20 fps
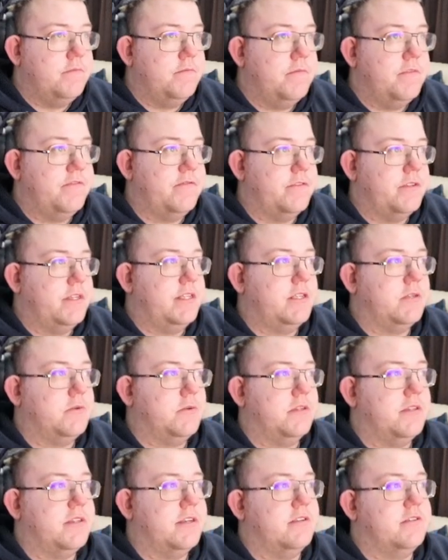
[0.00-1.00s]
for nearly
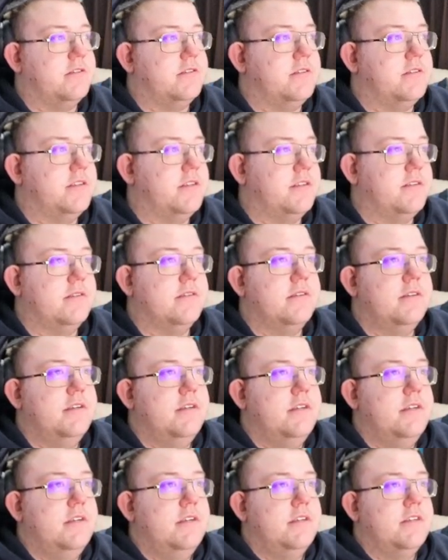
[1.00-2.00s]
20,000 yen.
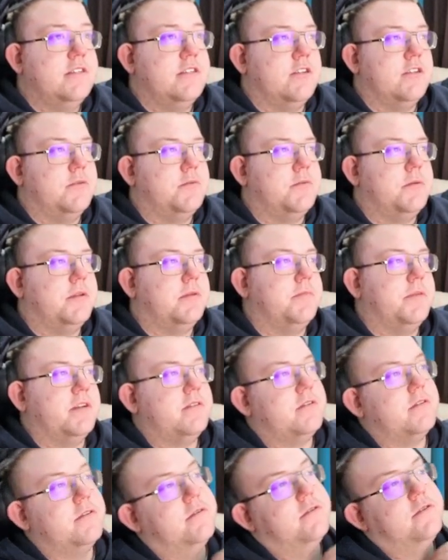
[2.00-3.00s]
So you're spending
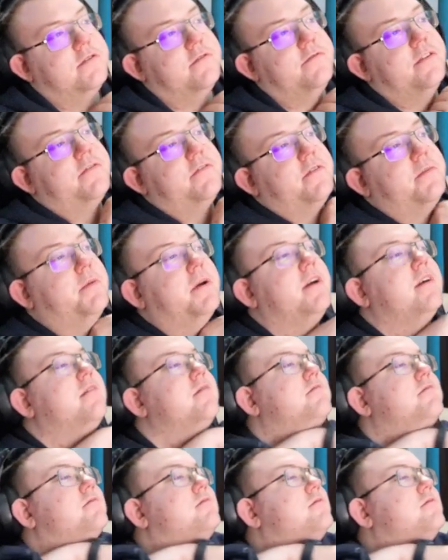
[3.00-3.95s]
about £250